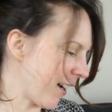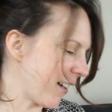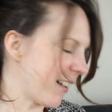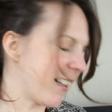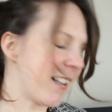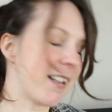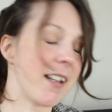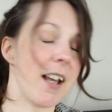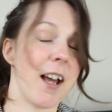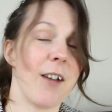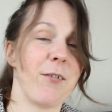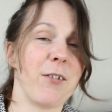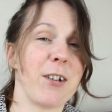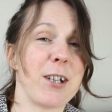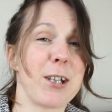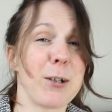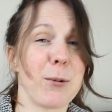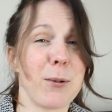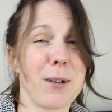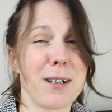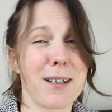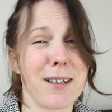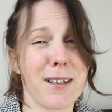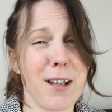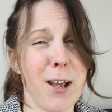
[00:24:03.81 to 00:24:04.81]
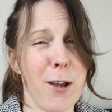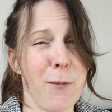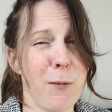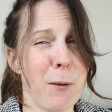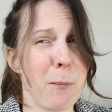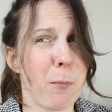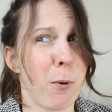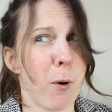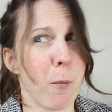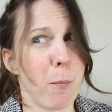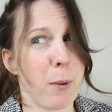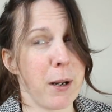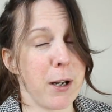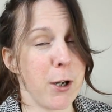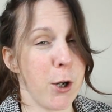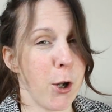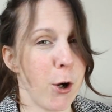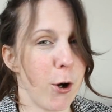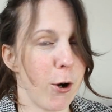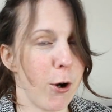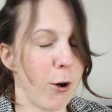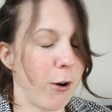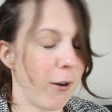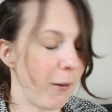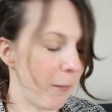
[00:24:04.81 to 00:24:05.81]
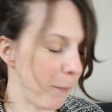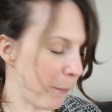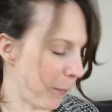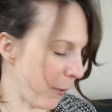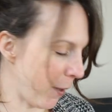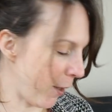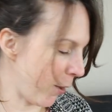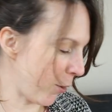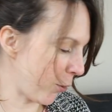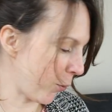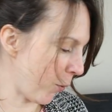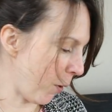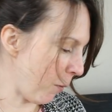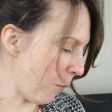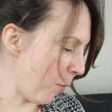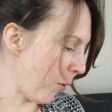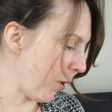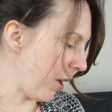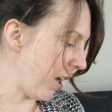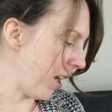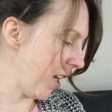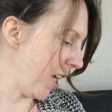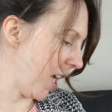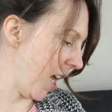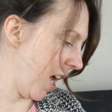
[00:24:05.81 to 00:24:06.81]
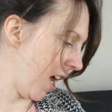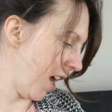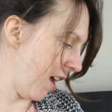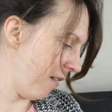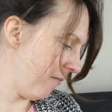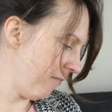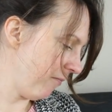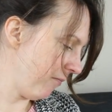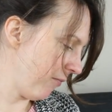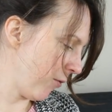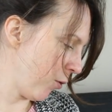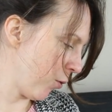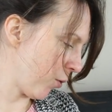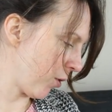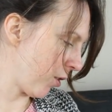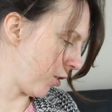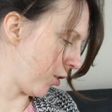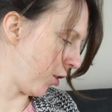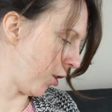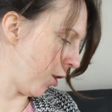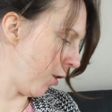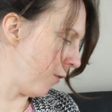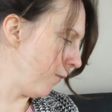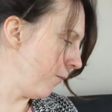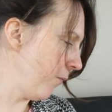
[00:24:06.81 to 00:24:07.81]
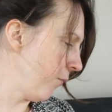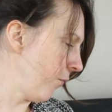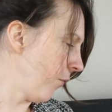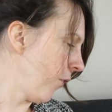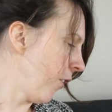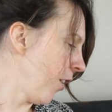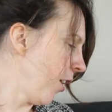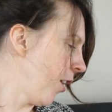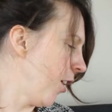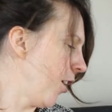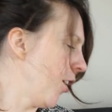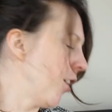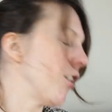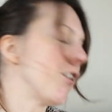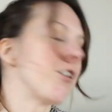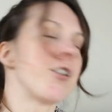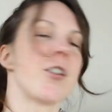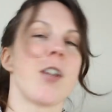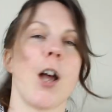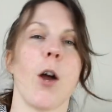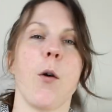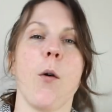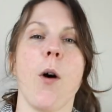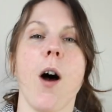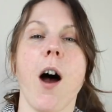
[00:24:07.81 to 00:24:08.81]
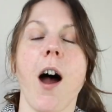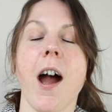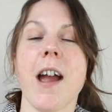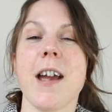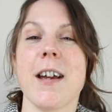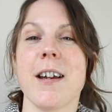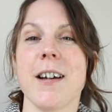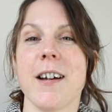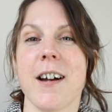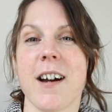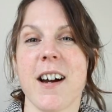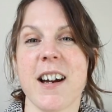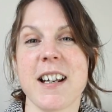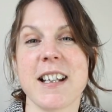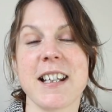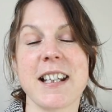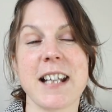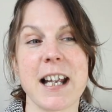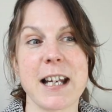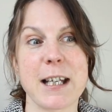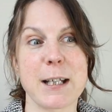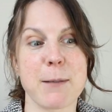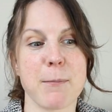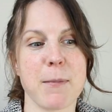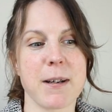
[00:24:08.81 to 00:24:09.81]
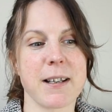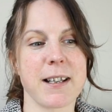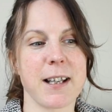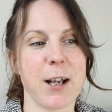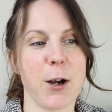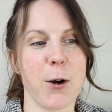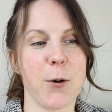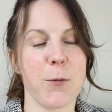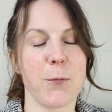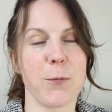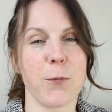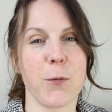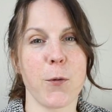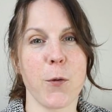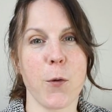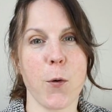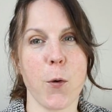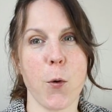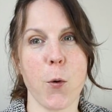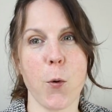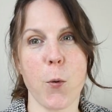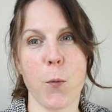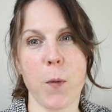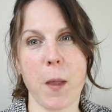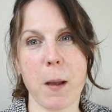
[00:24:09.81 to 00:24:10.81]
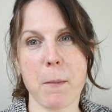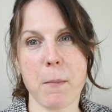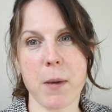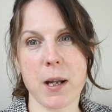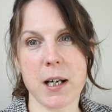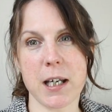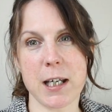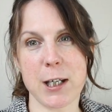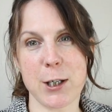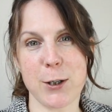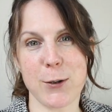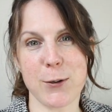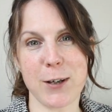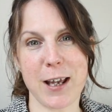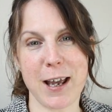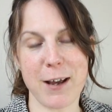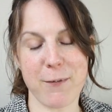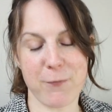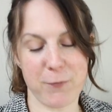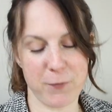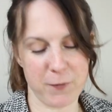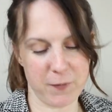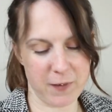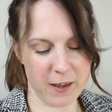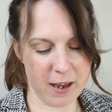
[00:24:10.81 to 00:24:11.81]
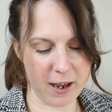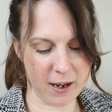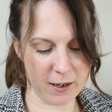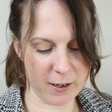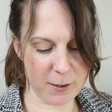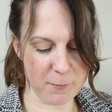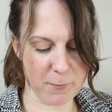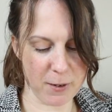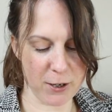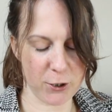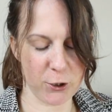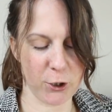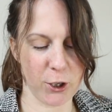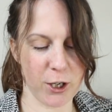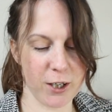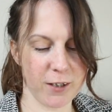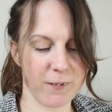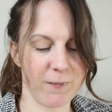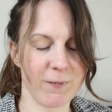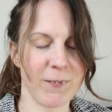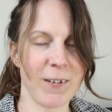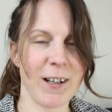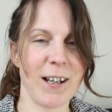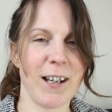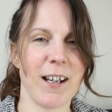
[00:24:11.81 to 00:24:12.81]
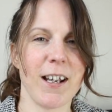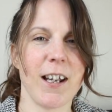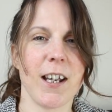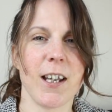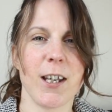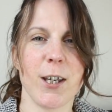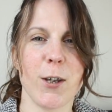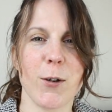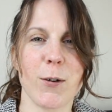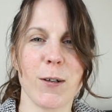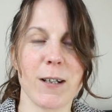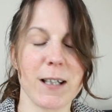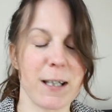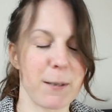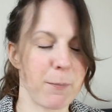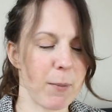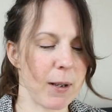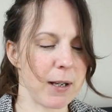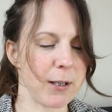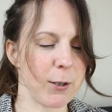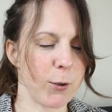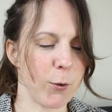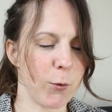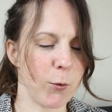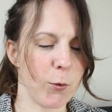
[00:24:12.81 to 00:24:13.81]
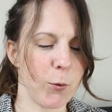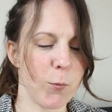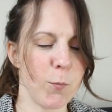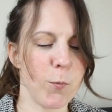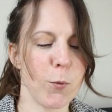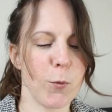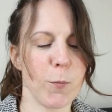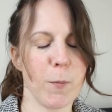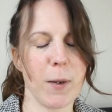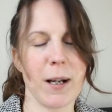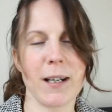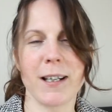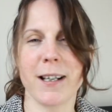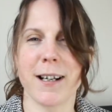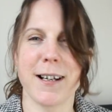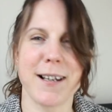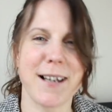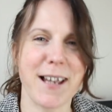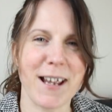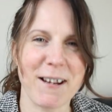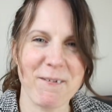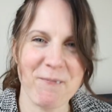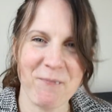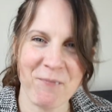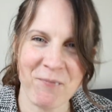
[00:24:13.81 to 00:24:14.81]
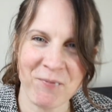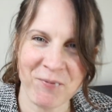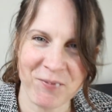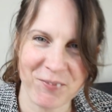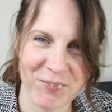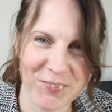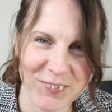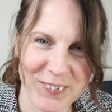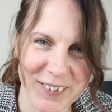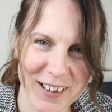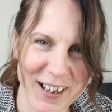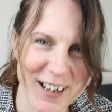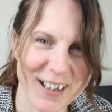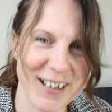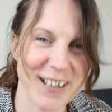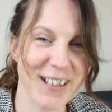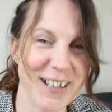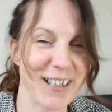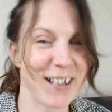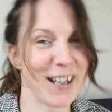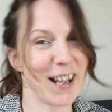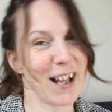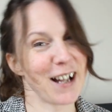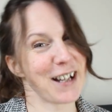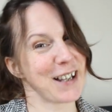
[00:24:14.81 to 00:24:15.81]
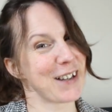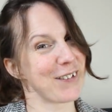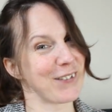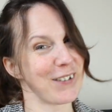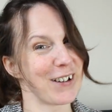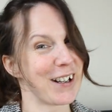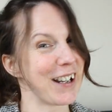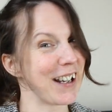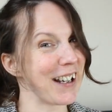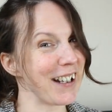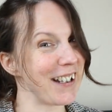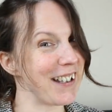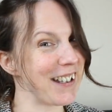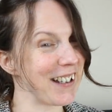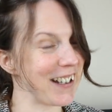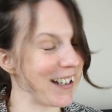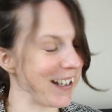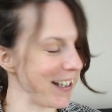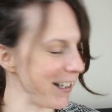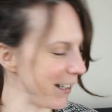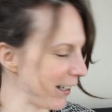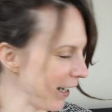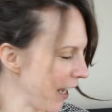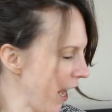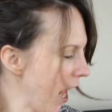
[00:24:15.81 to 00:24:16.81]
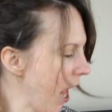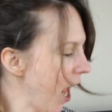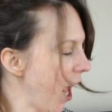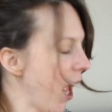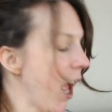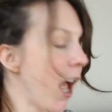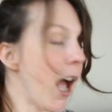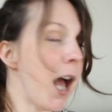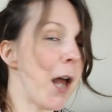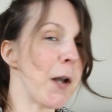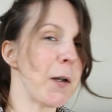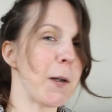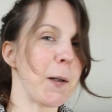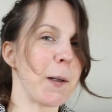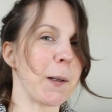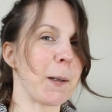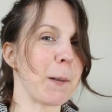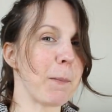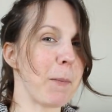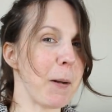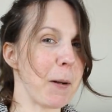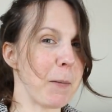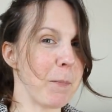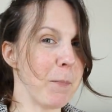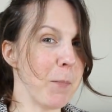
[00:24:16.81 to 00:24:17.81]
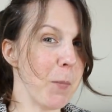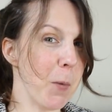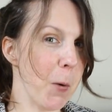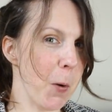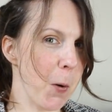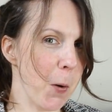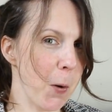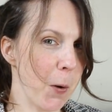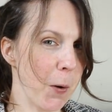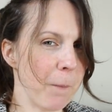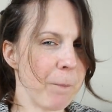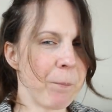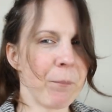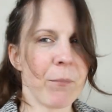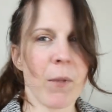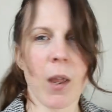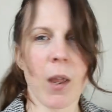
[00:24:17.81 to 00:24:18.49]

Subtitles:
I deserve it. Do I deserve it? Probably not. But do I want it? Yeah, of course I do. So I said to myself, all that money you get for that commission, you can spend it all on wool, my darling. And that's what I did. And a little bit more.